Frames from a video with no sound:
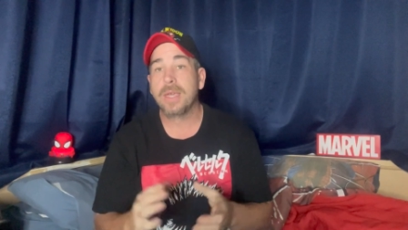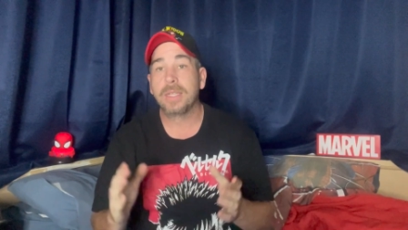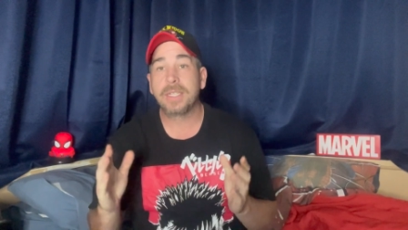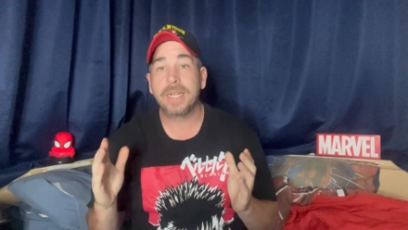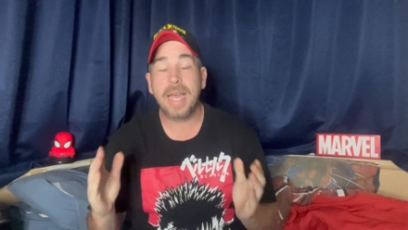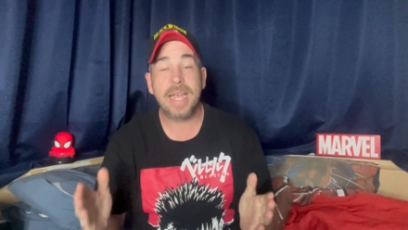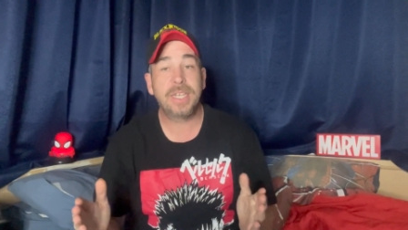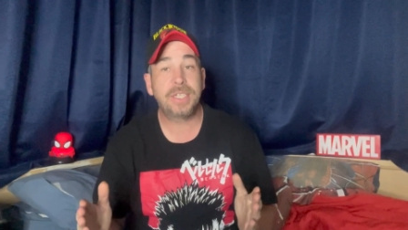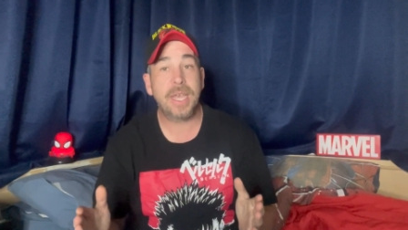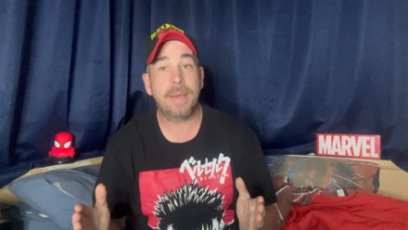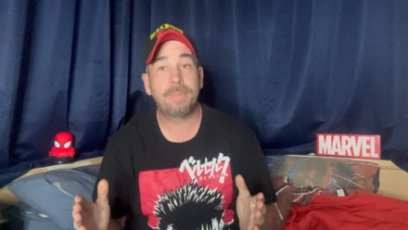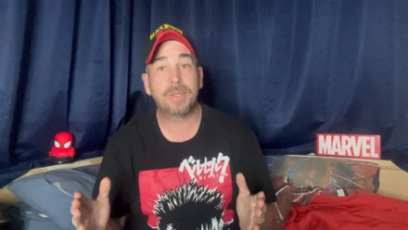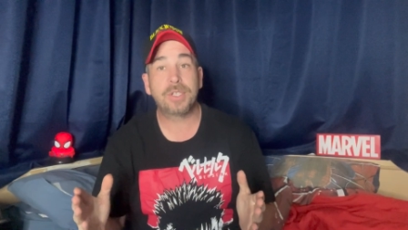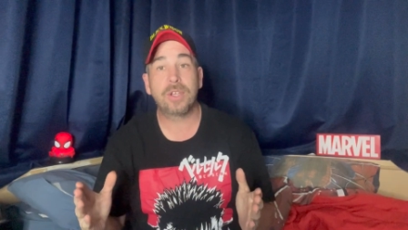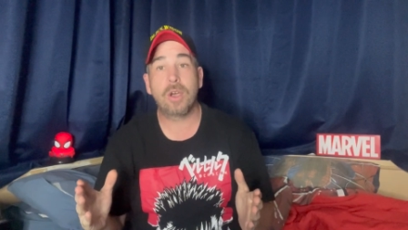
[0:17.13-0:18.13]
Today's
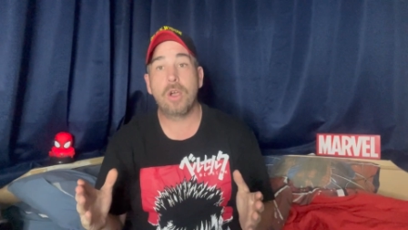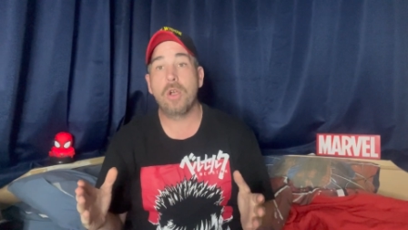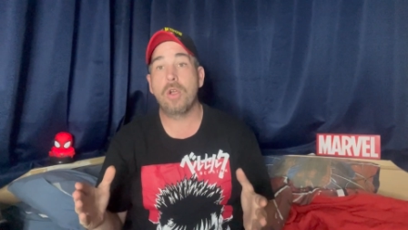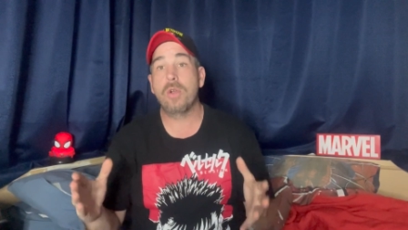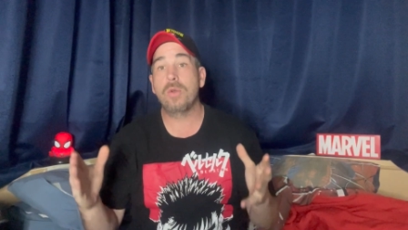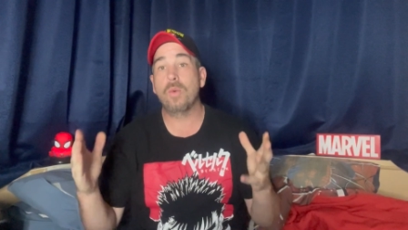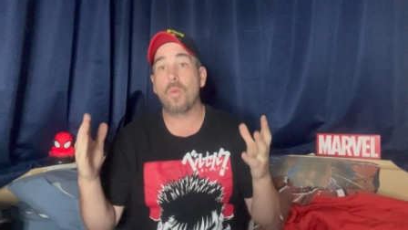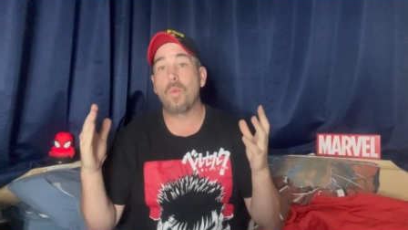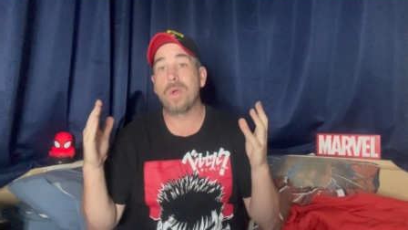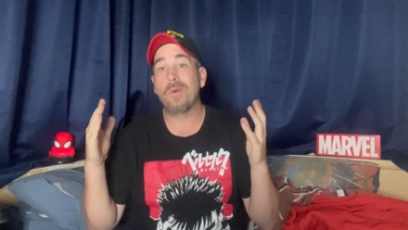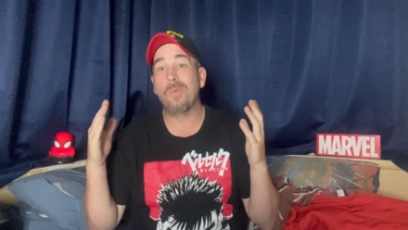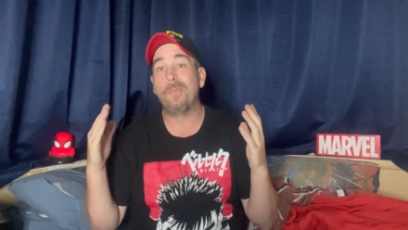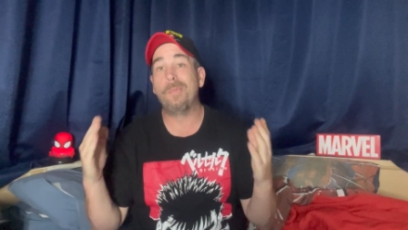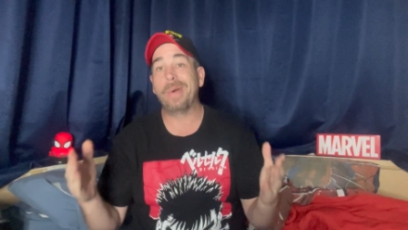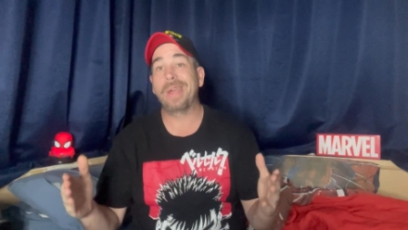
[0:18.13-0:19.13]
episode
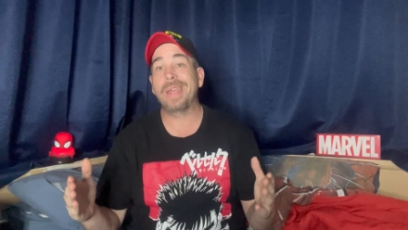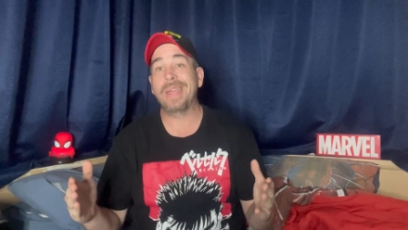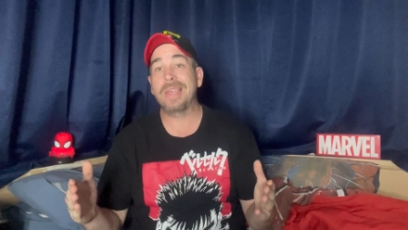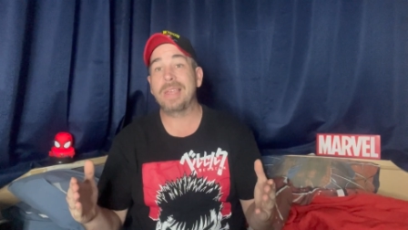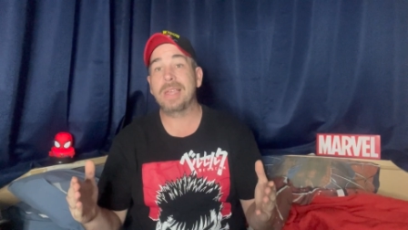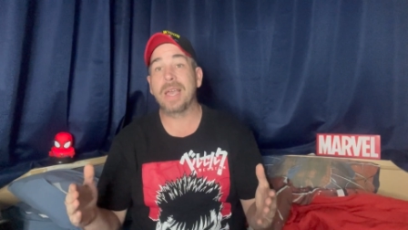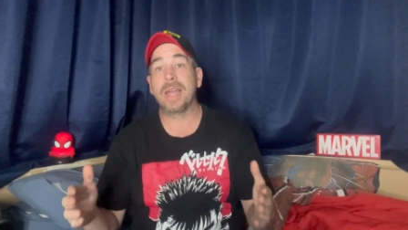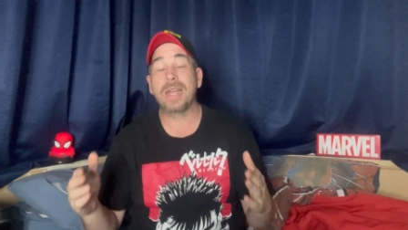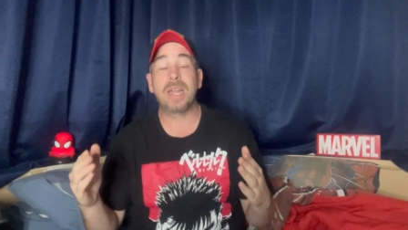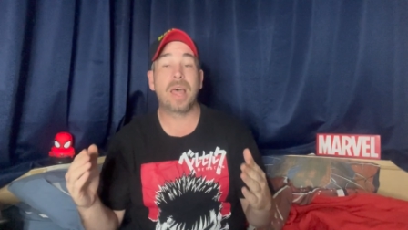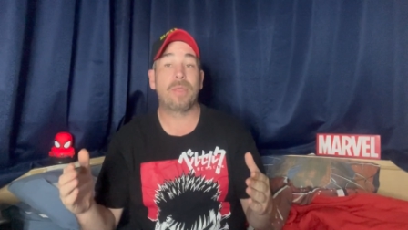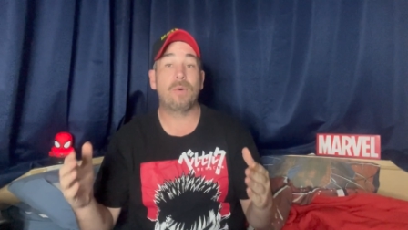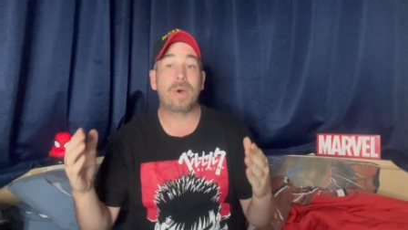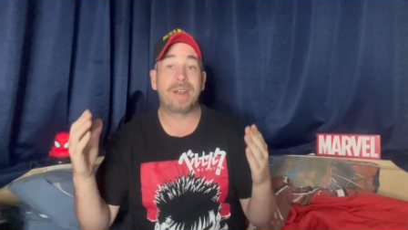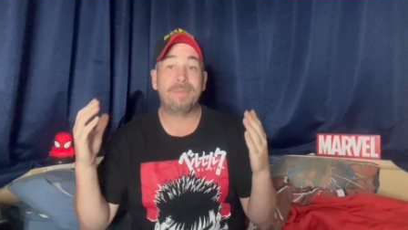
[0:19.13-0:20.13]
will be
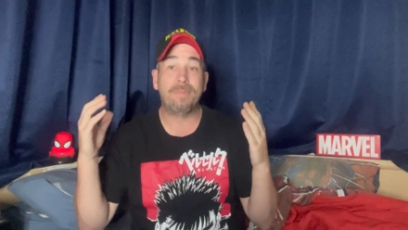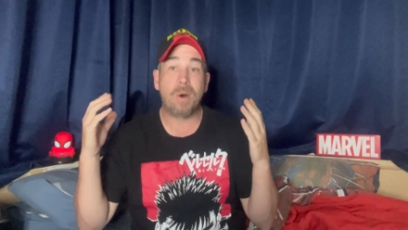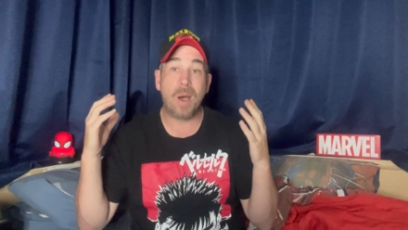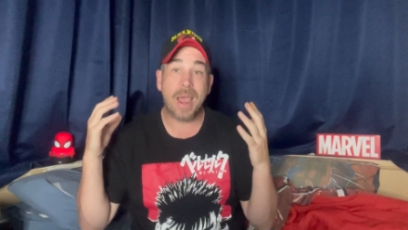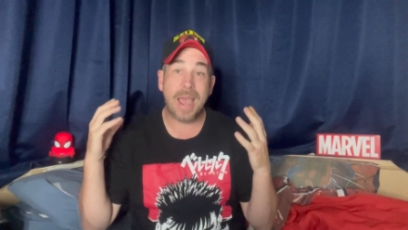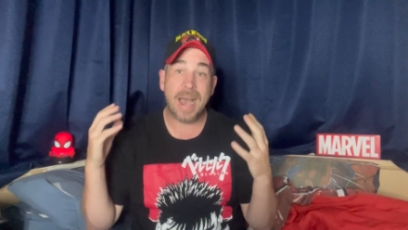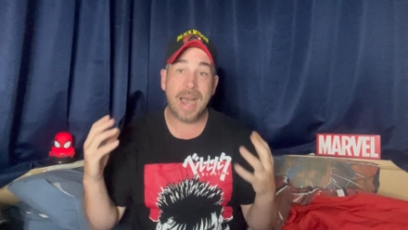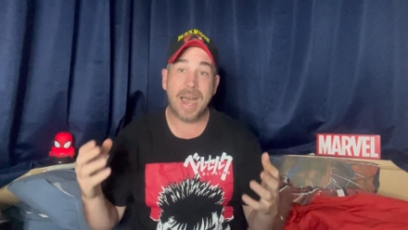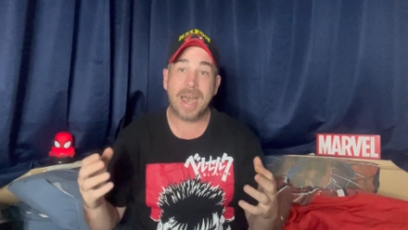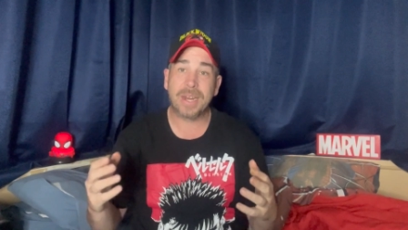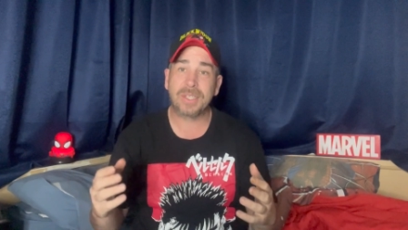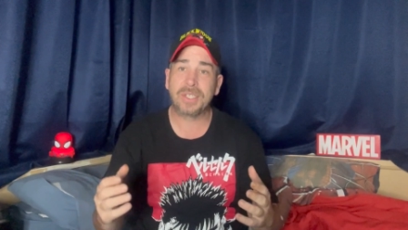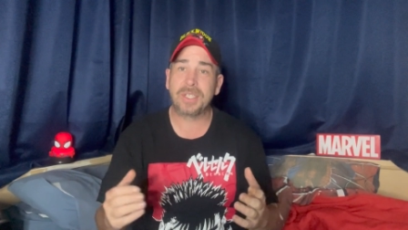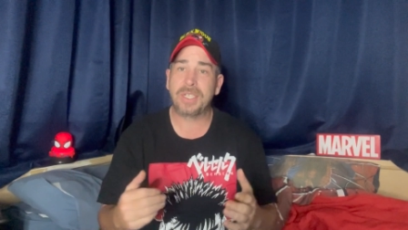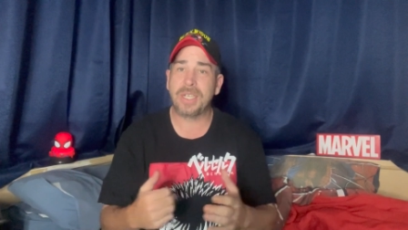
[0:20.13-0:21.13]
another one of my
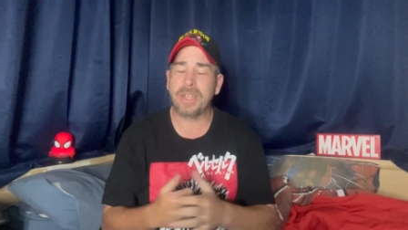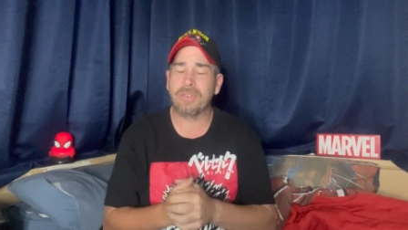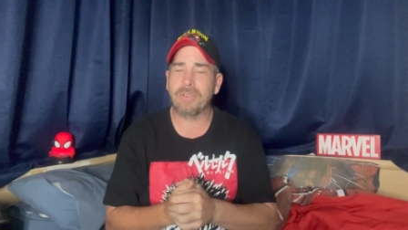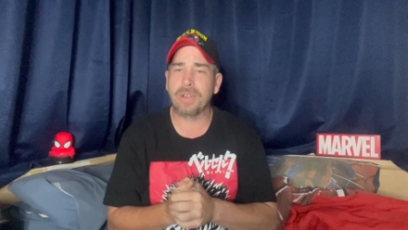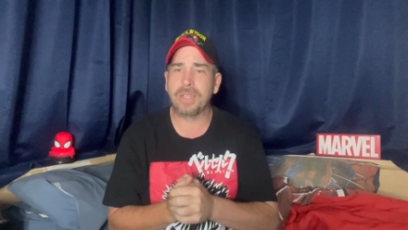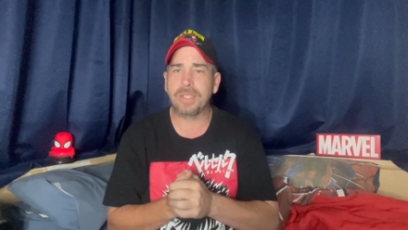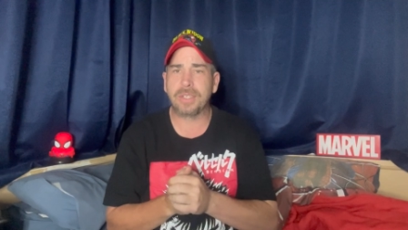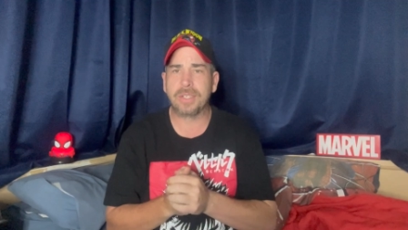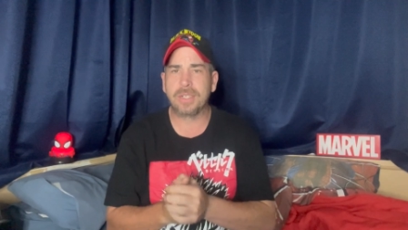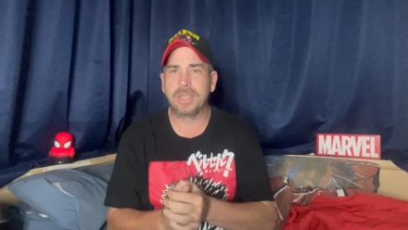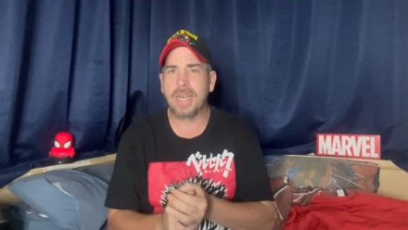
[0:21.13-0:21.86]
artist series.